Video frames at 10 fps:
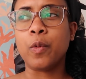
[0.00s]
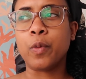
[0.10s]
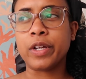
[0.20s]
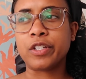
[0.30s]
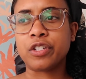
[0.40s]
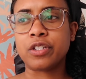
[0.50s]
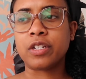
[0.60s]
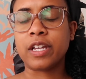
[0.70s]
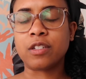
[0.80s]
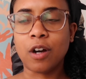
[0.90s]
which
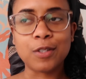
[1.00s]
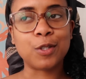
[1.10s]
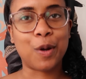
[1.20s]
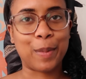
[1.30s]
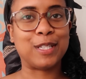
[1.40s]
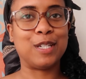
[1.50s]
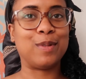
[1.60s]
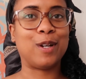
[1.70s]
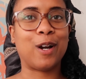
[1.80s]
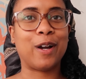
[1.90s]
is also on my
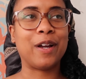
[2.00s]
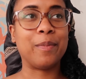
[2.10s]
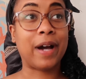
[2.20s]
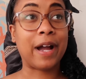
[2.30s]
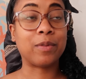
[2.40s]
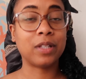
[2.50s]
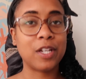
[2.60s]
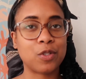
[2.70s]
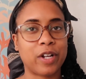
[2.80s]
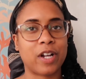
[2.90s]
TBR, but I
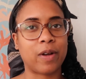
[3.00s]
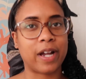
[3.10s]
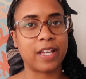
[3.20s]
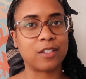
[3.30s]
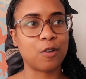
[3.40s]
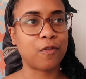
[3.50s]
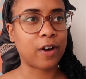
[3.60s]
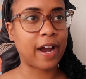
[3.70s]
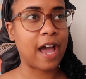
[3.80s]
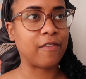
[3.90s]
really enjoy her writing so
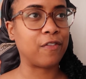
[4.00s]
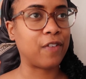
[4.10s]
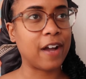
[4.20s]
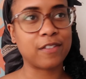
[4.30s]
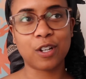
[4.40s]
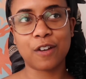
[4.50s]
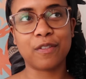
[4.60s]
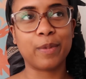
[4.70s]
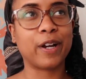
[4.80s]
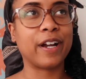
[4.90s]
far. I have a 5-star
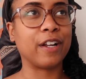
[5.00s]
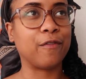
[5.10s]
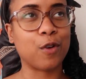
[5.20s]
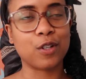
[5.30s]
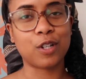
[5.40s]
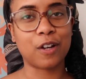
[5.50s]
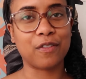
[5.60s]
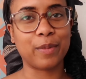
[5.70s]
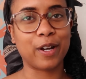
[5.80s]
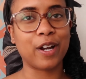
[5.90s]
from her and a 4-star
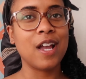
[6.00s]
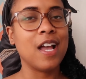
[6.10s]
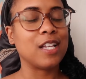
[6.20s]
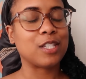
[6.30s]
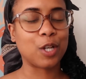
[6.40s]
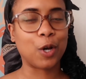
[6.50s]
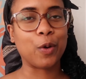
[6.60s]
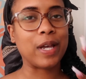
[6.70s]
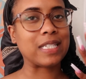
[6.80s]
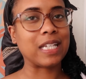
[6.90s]
from her,
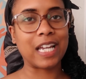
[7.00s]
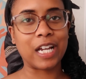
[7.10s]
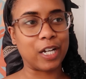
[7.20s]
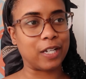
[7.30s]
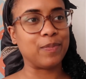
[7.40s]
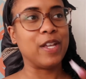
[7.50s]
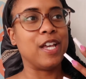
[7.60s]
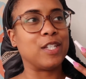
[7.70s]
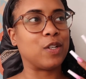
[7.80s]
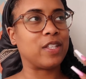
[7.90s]
so it's looking good.
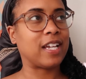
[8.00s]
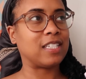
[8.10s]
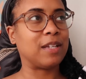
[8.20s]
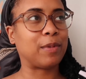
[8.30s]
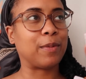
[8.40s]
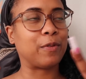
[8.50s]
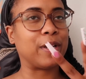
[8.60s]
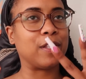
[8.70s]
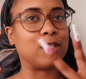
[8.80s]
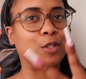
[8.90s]
So the next thing I'm going to
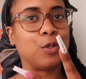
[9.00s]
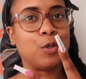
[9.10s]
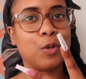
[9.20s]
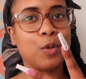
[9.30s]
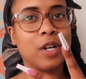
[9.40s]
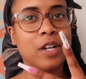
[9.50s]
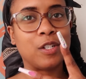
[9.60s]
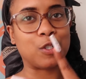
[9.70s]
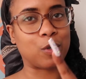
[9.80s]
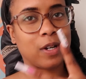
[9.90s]
read is the 2
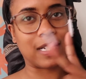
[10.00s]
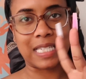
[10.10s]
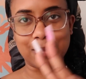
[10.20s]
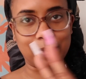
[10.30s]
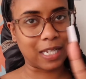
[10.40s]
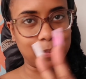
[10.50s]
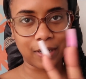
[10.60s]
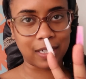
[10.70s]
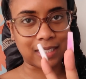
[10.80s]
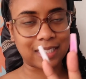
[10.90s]
short Smutty
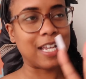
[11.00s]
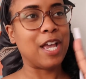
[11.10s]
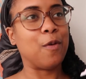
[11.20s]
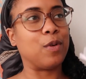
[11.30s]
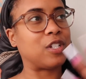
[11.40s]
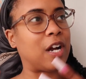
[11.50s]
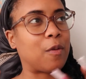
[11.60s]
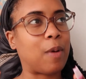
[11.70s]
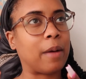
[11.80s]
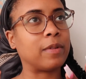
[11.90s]
Books, which I
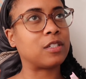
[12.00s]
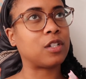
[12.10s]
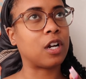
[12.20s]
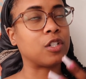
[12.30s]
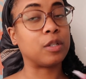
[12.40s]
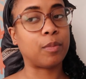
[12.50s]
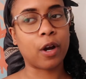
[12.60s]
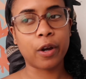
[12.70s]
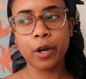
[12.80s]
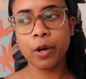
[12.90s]
will probably start
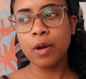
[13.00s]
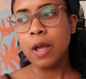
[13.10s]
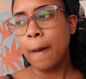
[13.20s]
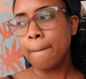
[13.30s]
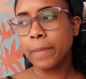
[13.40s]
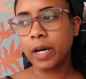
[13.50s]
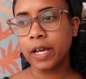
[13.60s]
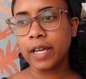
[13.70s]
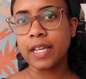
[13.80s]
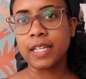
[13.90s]
tomorrow.
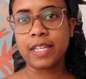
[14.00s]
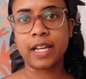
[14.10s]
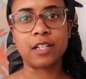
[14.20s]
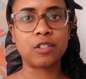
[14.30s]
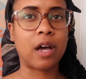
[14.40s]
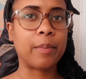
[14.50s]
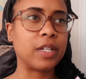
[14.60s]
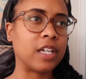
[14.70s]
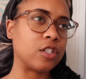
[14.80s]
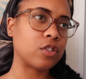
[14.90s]
But yeah, so I'm
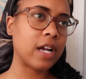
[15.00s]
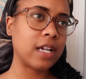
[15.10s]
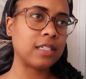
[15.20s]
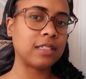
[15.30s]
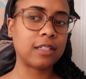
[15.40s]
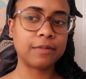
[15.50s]
gonna get dressed,